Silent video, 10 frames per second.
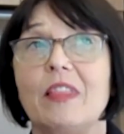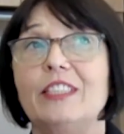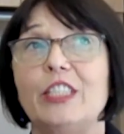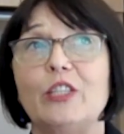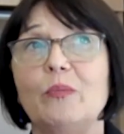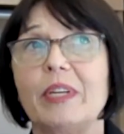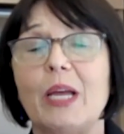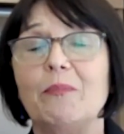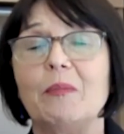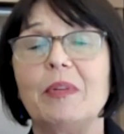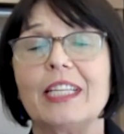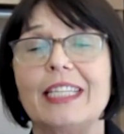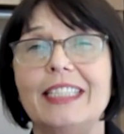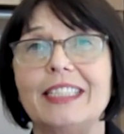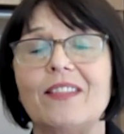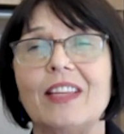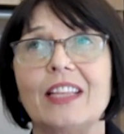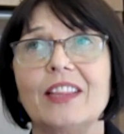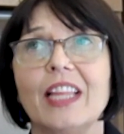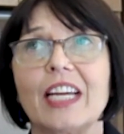Zoom capabilities and
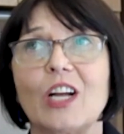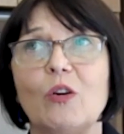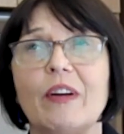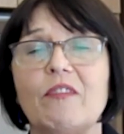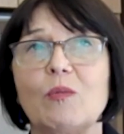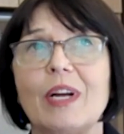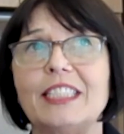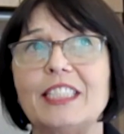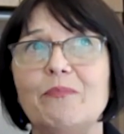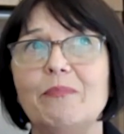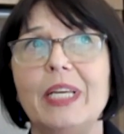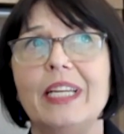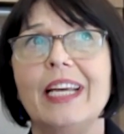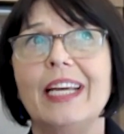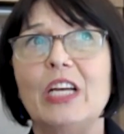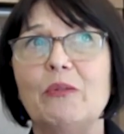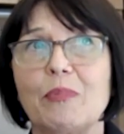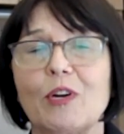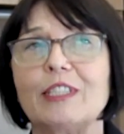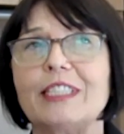then let go of the rest and meet in
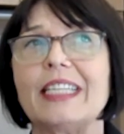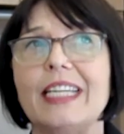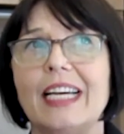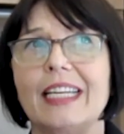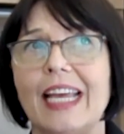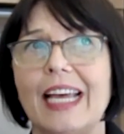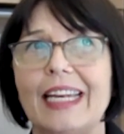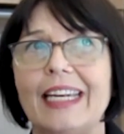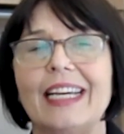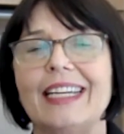person again.